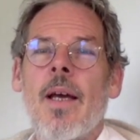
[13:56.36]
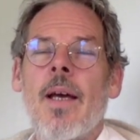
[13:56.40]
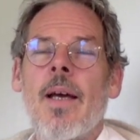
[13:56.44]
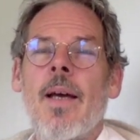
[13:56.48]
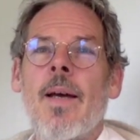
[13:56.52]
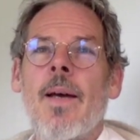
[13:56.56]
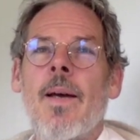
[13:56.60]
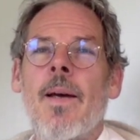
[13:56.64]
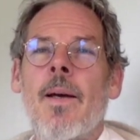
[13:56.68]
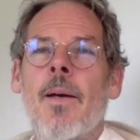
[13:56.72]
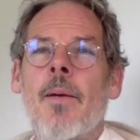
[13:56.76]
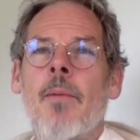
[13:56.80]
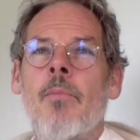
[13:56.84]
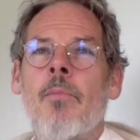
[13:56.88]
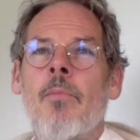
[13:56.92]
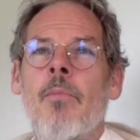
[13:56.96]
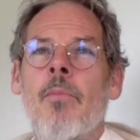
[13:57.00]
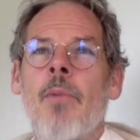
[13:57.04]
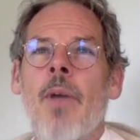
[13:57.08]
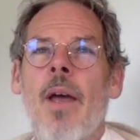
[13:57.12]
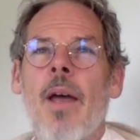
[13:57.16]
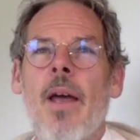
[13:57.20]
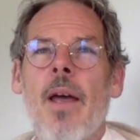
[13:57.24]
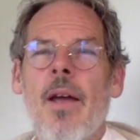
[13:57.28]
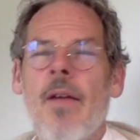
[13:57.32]
Um,
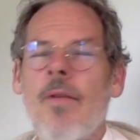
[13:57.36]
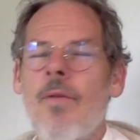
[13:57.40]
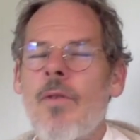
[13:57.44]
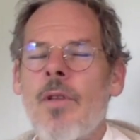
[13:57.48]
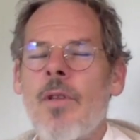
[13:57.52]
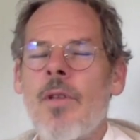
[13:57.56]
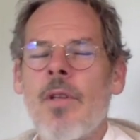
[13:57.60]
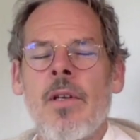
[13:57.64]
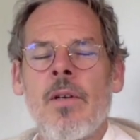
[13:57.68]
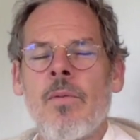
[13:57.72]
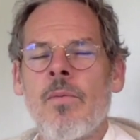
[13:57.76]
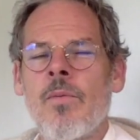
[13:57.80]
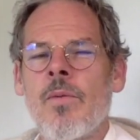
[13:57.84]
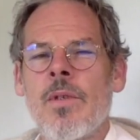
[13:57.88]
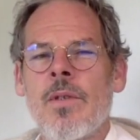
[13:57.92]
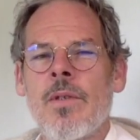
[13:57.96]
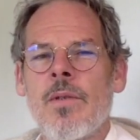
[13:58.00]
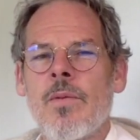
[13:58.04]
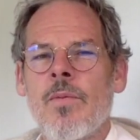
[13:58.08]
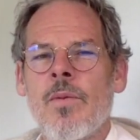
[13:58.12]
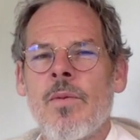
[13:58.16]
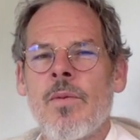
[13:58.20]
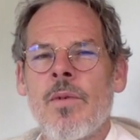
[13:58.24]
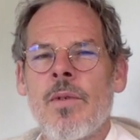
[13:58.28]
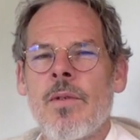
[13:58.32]
everything
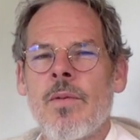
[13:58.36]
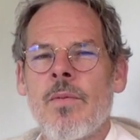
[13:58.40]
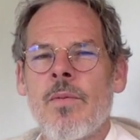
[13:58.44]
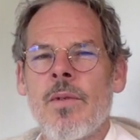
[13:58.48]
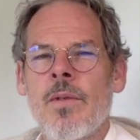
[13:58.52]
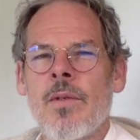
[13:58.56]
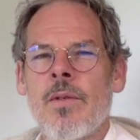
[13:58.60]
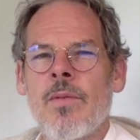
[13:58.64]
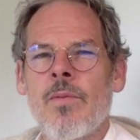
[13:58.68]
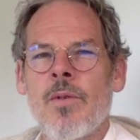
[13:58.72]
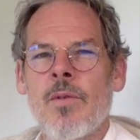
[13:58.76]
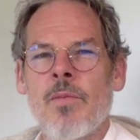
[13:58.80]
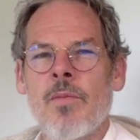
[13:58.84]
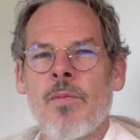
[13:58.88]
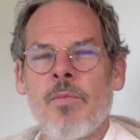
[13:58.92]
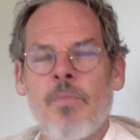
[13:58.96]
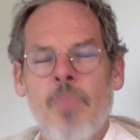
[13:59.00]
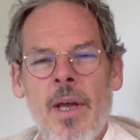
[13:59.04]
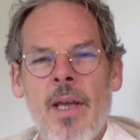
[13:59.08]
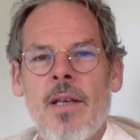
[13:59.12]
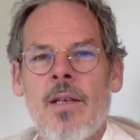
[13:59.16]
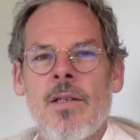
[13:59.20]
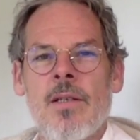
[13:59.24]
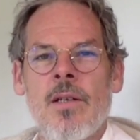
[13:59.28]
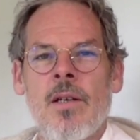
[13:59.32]
was, was, was, was
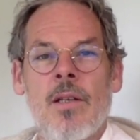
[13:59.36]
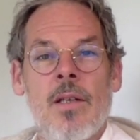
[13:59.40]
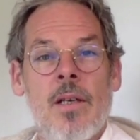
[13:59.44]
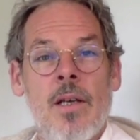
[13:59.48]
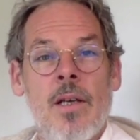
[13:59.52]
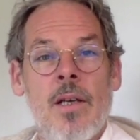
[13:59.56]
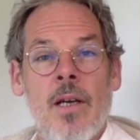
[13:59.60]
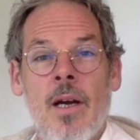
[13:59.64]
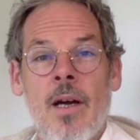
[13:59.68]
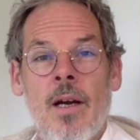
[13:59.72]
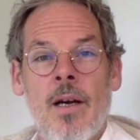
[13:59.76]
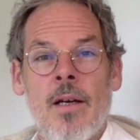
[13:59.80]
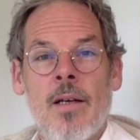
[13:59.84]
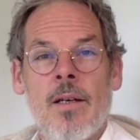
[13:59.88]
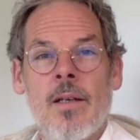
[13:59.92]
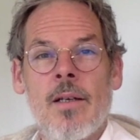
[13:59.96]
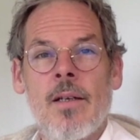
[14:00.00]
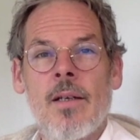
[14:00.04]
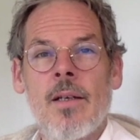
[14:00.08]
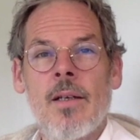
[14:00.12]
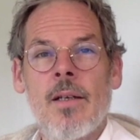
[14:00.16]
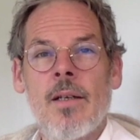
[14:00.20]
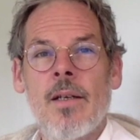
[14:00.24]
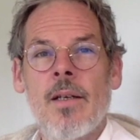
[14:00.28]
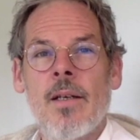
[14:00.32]
based on the car.
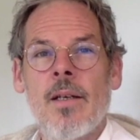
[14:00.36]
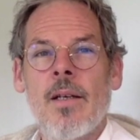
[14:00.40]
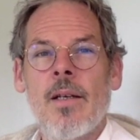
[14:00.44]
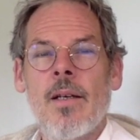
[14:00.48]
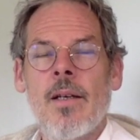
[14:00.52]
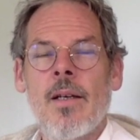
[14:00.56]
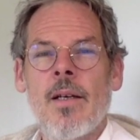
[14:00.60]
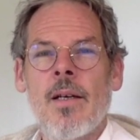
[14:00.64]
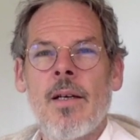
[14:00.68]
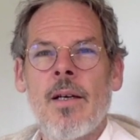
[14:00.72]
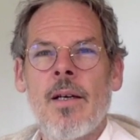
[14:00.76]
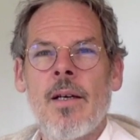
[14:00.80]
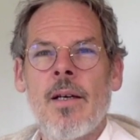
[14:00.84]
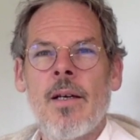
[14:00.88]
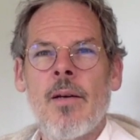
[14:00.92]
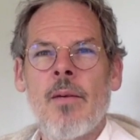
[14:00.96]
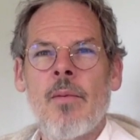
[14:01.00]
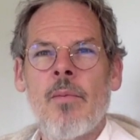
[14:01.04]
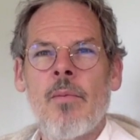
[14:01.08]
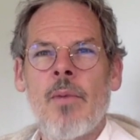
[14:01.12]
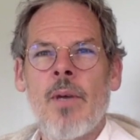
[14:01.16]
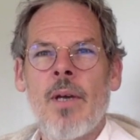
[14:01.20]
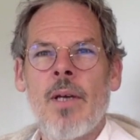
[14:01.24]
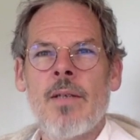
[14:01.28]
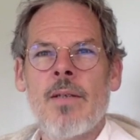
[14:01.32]

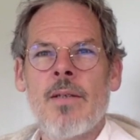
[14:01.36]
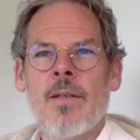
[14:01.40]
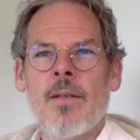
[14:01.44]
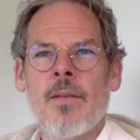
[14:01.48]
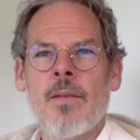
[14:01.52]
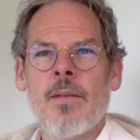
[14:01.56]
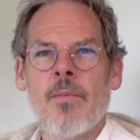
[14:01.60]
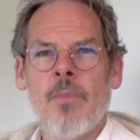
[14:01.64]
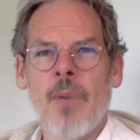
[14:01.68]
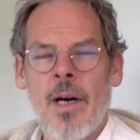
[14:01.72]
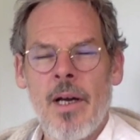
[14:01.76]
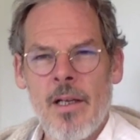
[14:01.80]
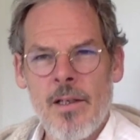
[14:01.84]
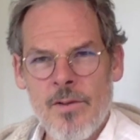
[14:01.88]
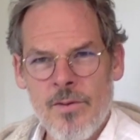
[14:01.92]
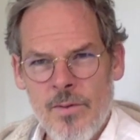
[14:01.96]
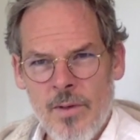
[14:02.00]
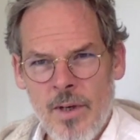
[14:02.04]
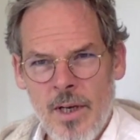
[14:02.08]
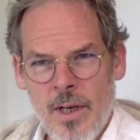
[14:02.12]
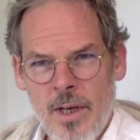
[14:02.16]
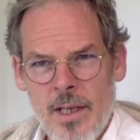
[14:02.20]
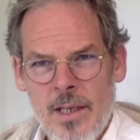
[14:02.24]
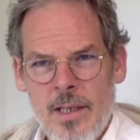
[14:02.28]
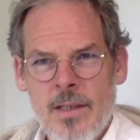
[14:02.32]
Um, as Myles
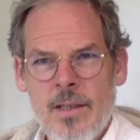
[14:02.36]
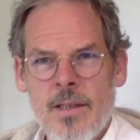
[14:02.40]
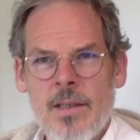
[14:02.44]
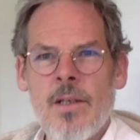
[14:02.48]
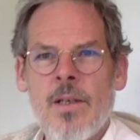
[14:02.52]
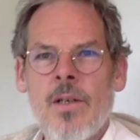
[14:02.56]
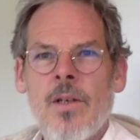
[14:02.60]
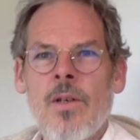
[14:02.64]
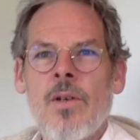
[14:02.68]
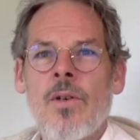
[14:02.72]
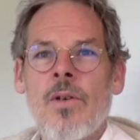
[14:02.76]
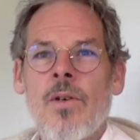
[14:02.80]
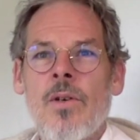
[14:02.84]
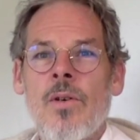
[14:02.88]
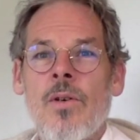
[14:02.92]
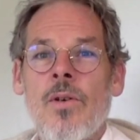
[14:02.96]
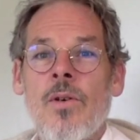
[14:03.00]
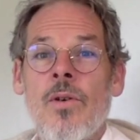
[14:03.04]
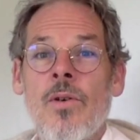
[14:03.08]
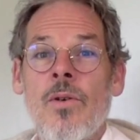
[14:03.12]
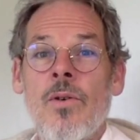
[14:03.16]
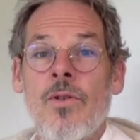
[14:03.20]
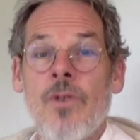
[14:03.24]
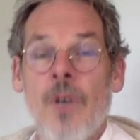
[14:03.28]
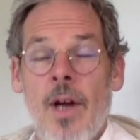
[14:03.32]
Wright,
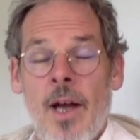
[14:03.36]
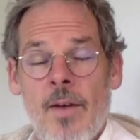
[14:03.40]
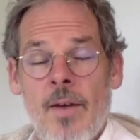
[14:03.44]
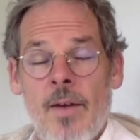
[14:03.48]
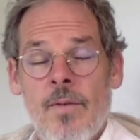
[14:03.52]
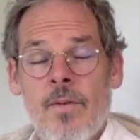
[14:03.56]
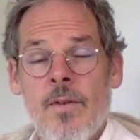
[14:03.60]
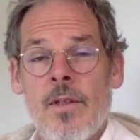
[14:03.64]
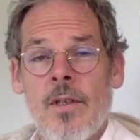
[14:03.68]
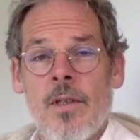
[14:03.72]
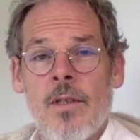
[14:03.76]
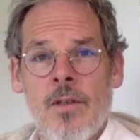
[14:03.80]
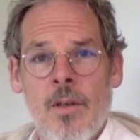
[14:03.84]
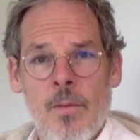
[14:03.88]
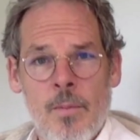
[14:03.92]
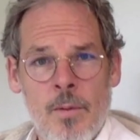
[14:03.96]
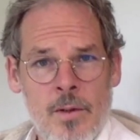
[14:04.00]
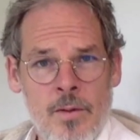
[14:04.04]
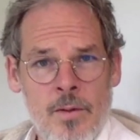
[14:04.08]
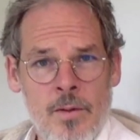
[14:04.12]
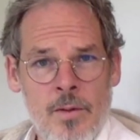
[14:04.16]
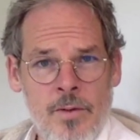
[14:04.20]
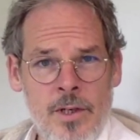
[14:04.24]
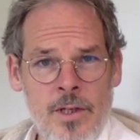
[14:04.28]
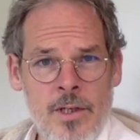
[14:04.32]
who drafted the
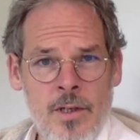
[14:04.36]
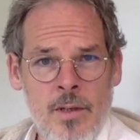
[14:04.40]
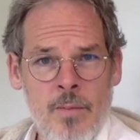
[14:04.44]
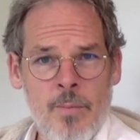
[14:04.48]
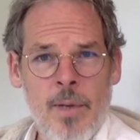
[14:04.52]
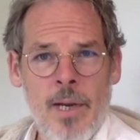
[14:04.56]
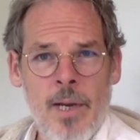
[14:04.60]
Dublin Regional